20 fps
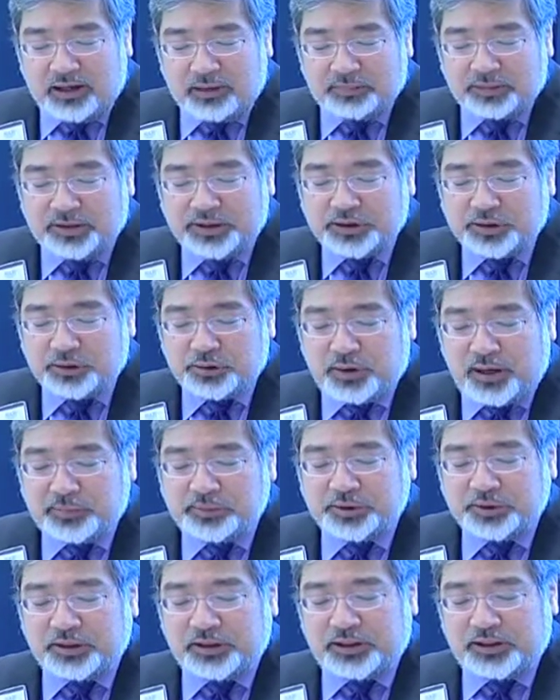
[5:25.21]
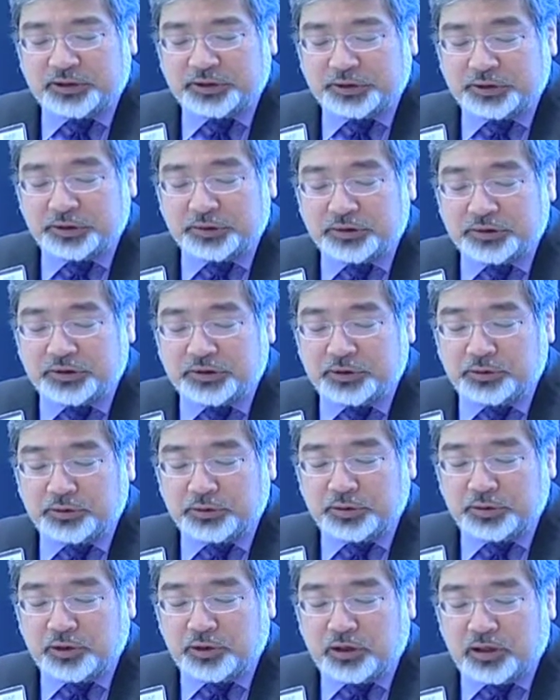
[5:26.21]
police corruption issues in New
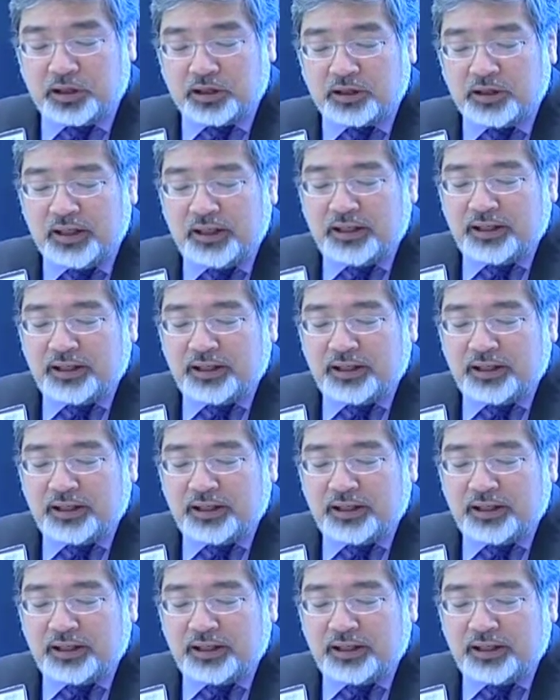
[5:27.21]
York,